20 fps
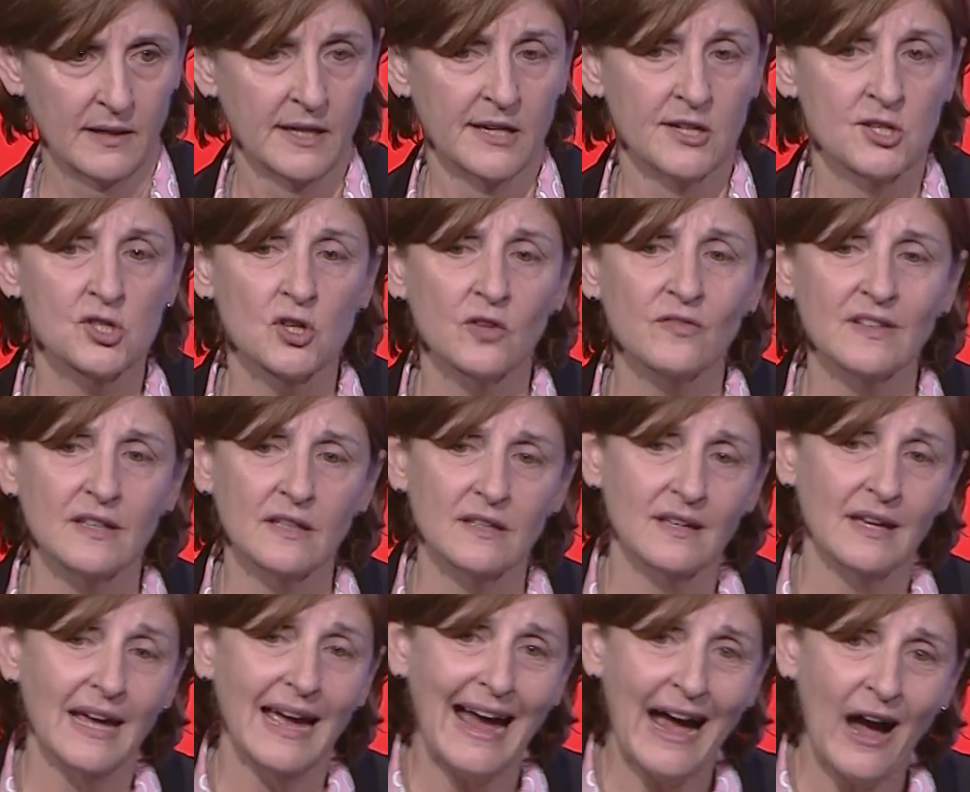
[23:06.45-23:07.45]
So the
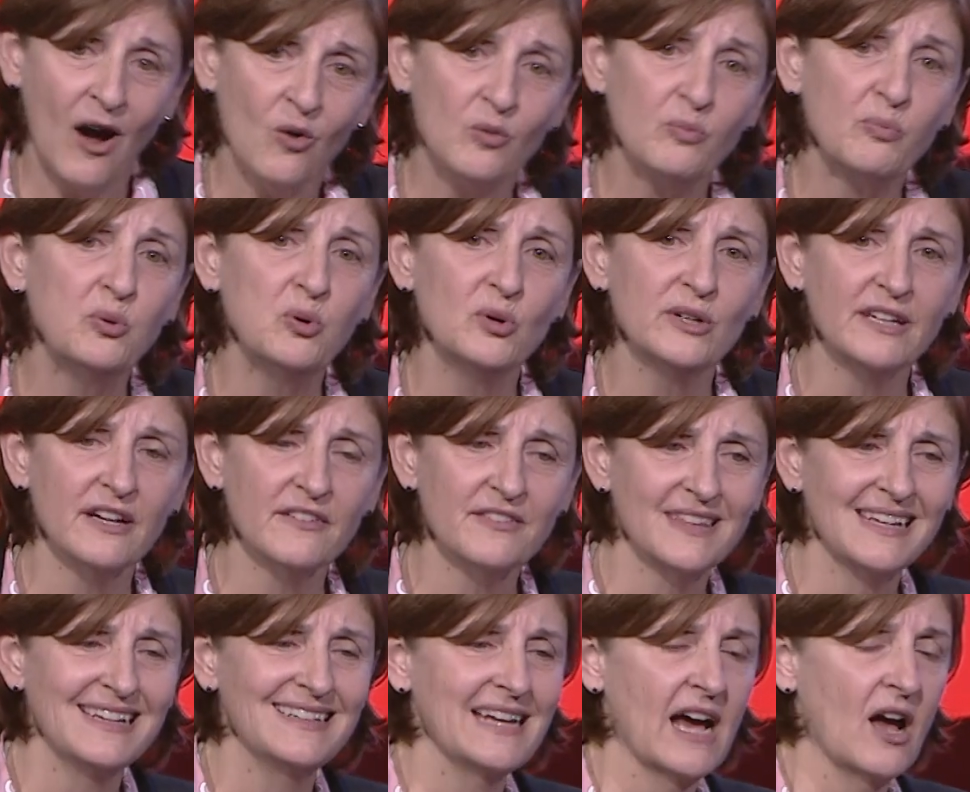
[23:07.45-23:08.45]
output of
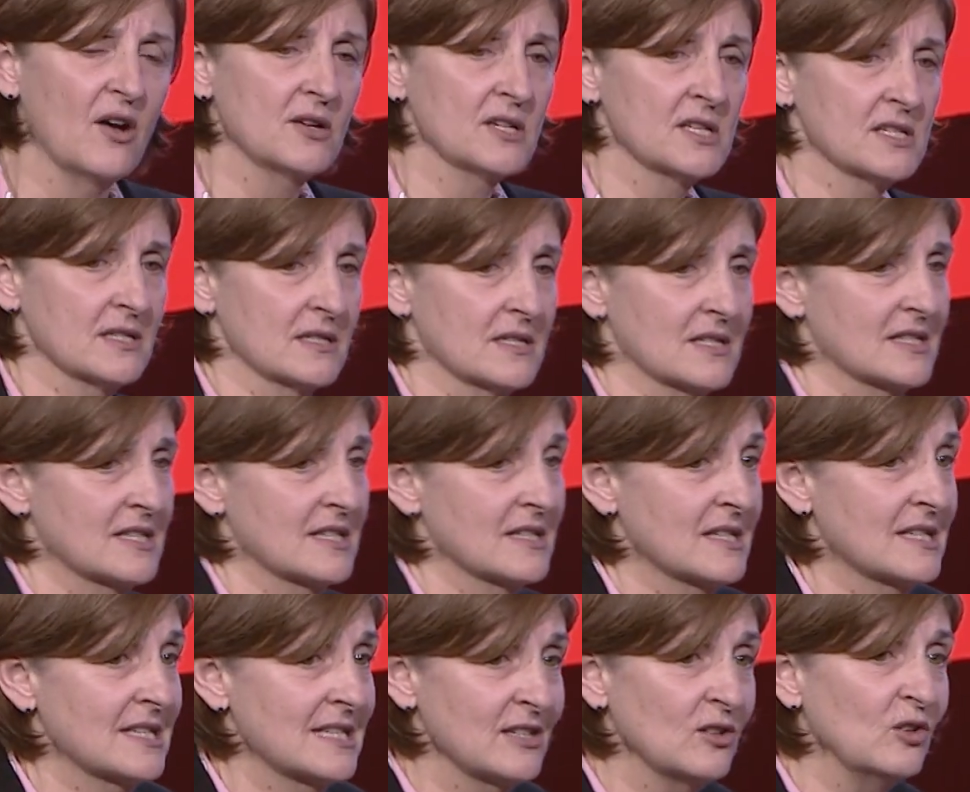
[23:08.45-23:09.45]
the analysis is
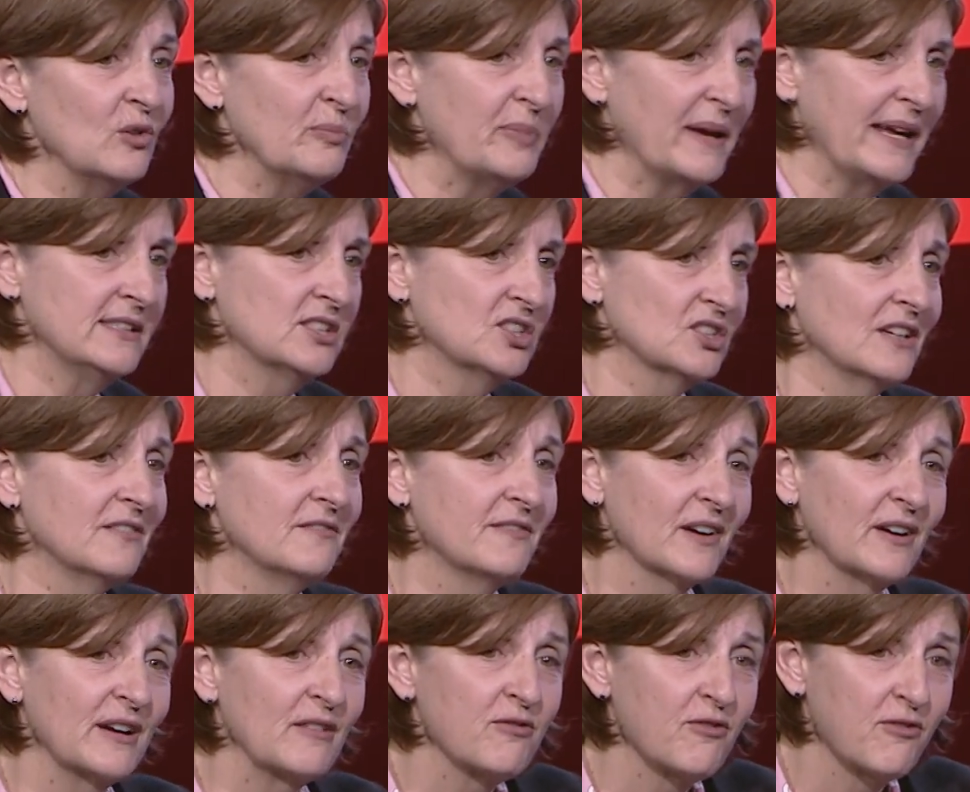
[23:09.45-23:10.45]
still based on
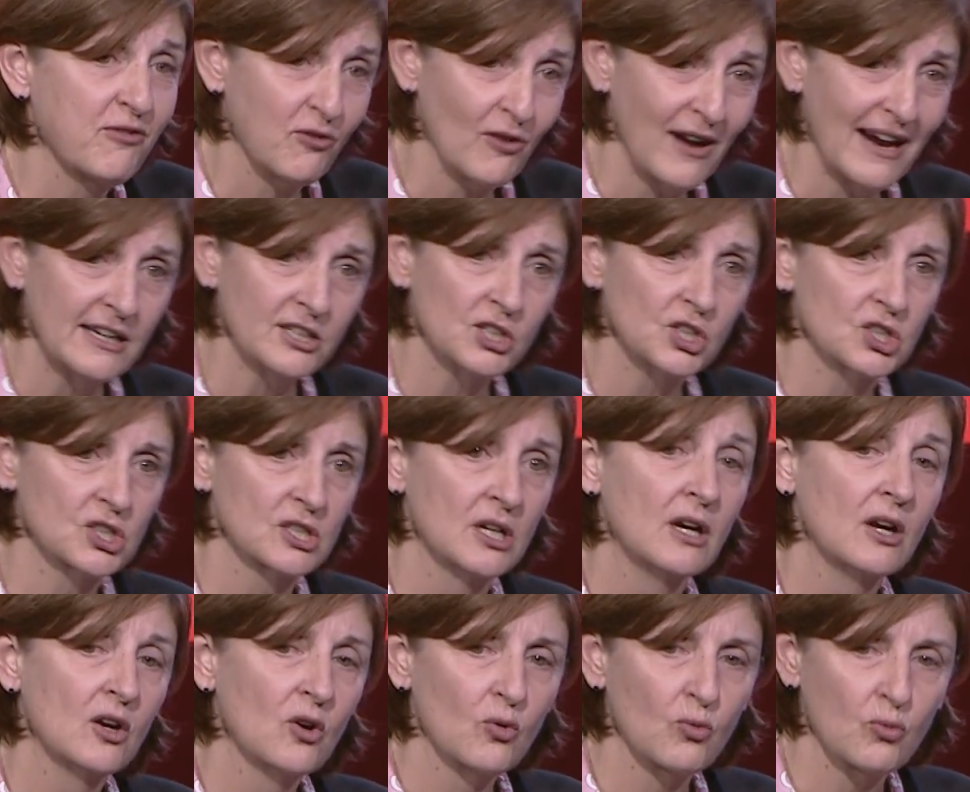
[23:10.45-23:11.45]
very fresh,
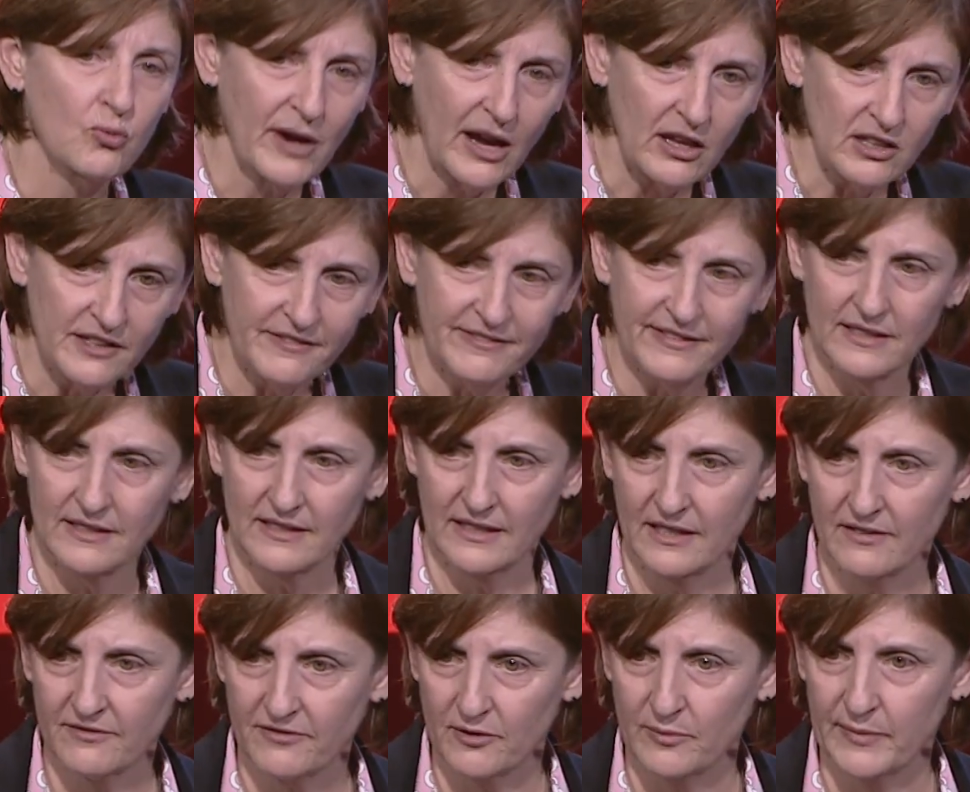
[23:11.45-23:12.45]
relevant
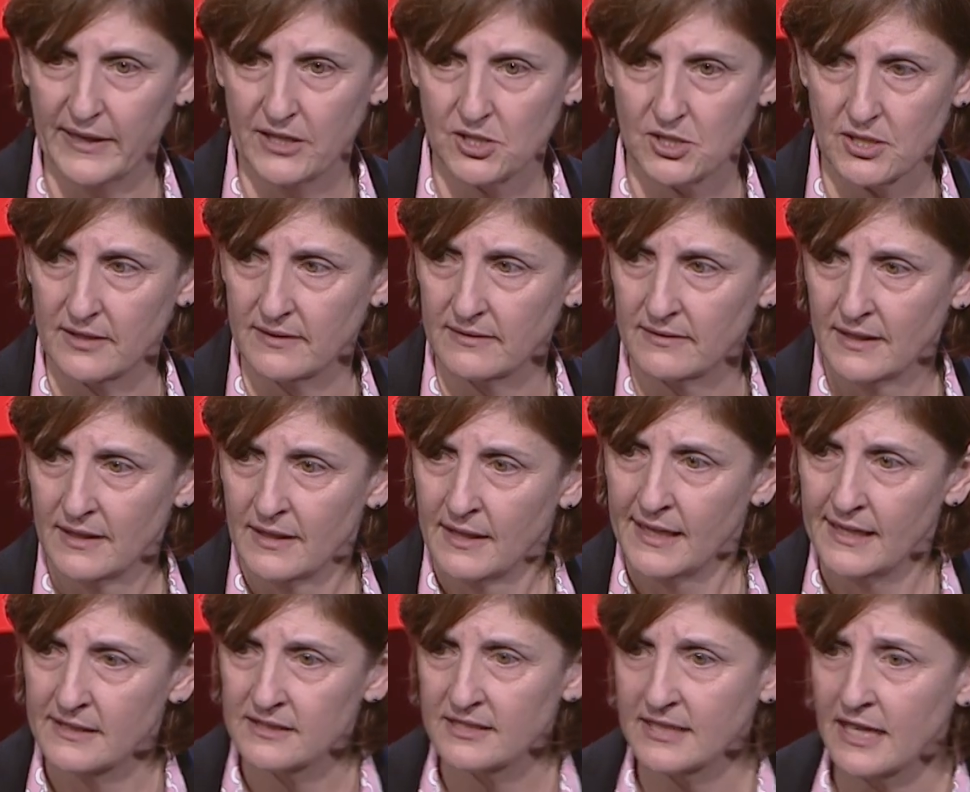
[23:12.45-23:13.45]
information.
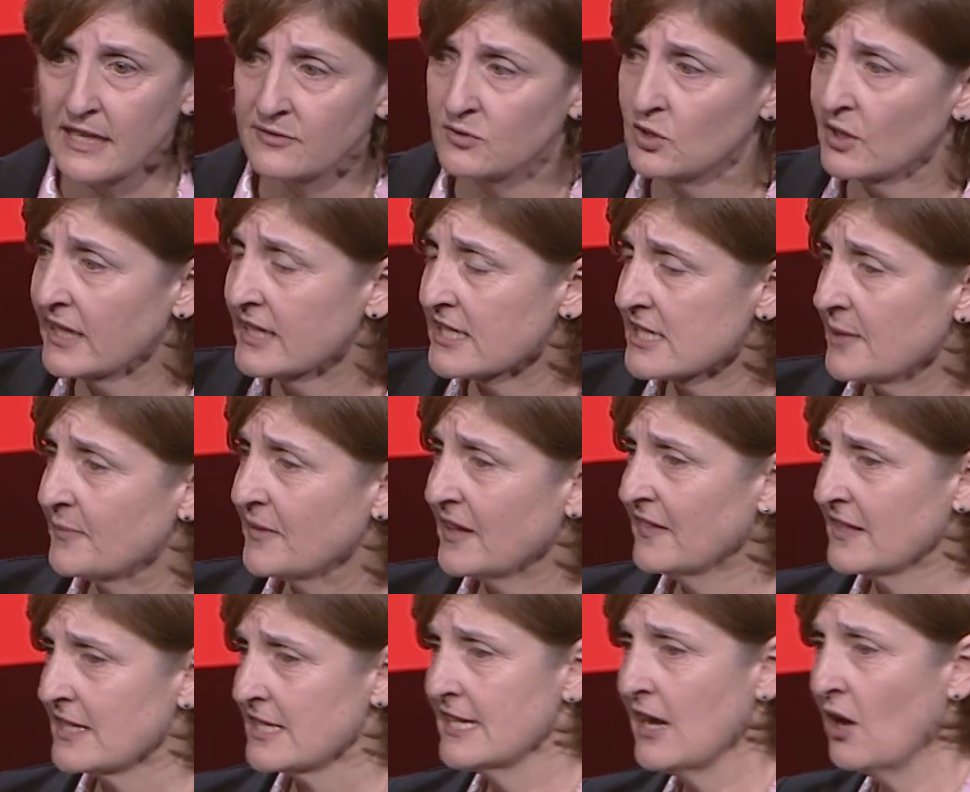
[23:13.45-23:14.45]
Instead of looking at something
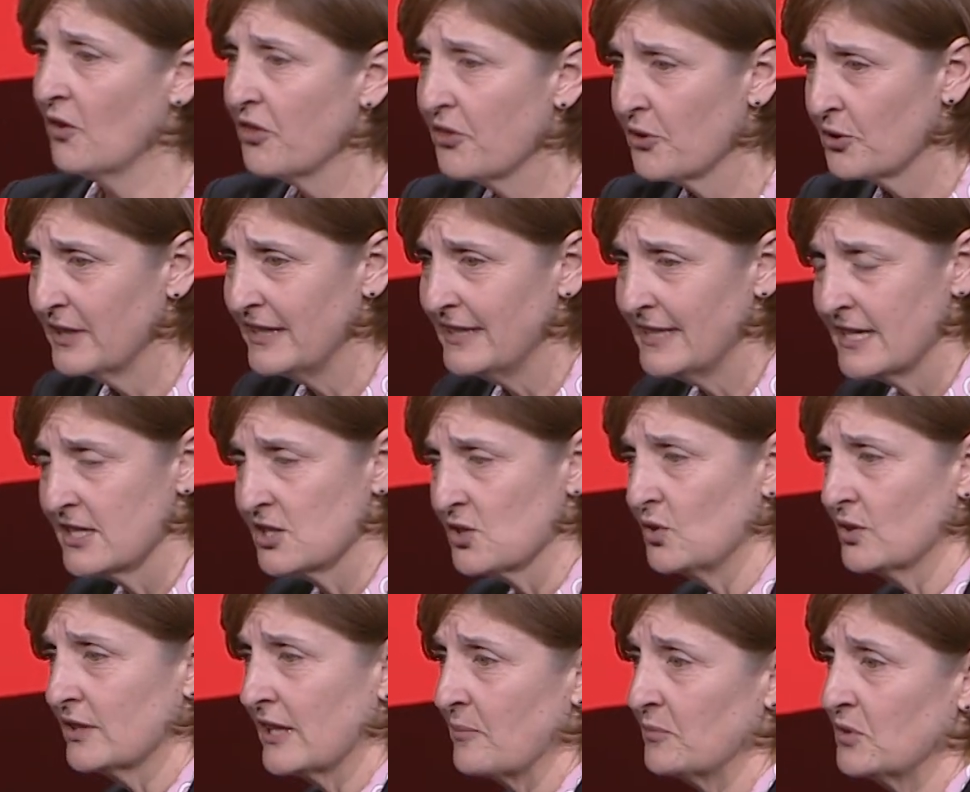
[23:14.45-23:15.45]
that's now 30 days
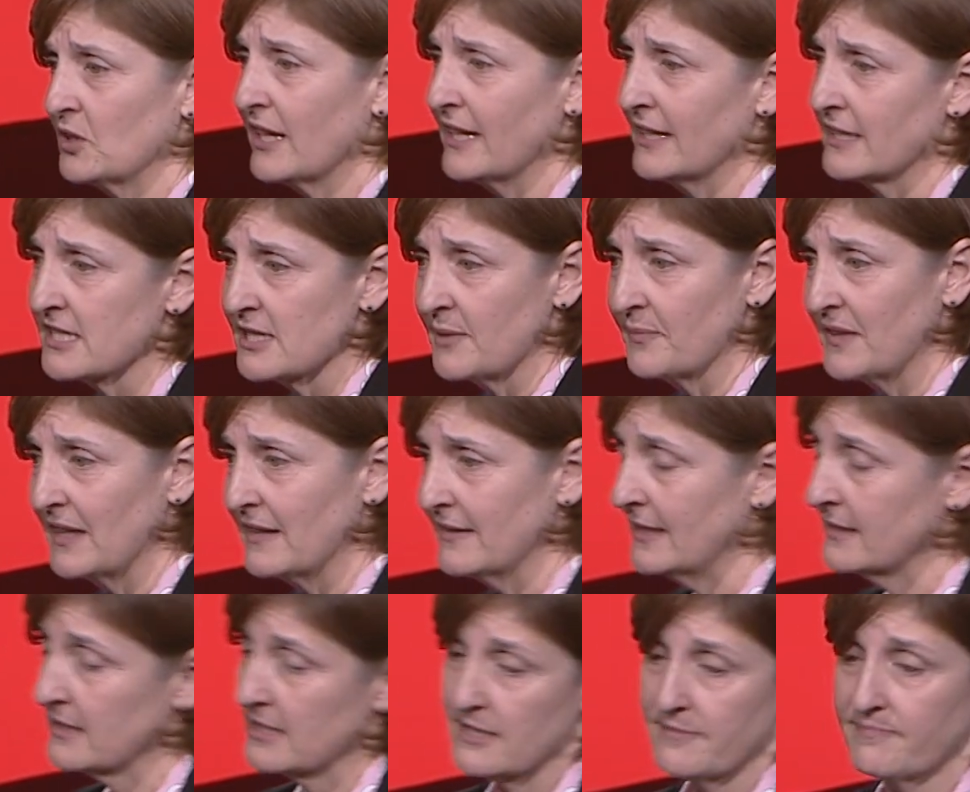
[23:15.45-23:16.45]
old, I'm looking at something
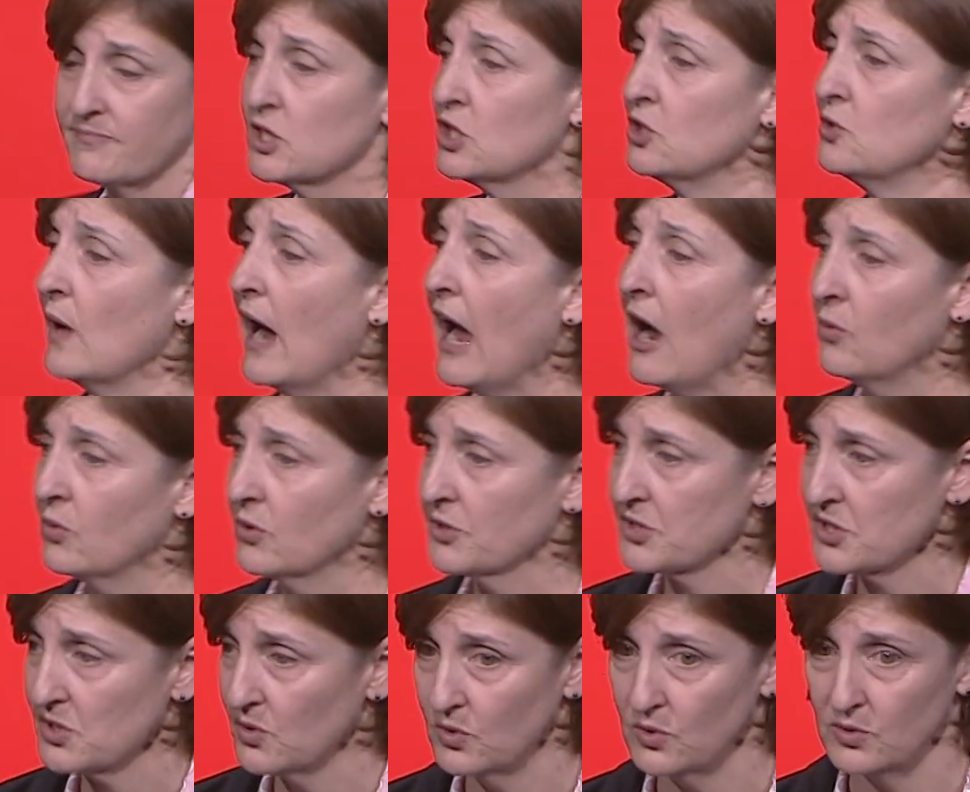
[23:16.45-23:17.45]
that's 2
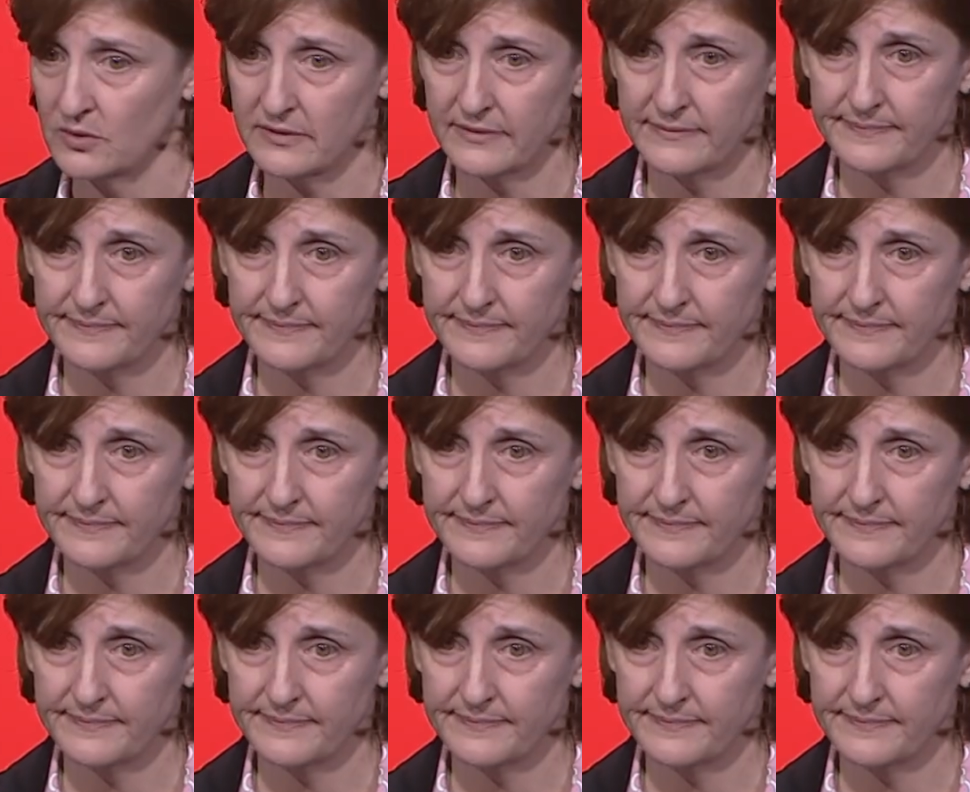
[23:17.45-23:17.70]
hours old.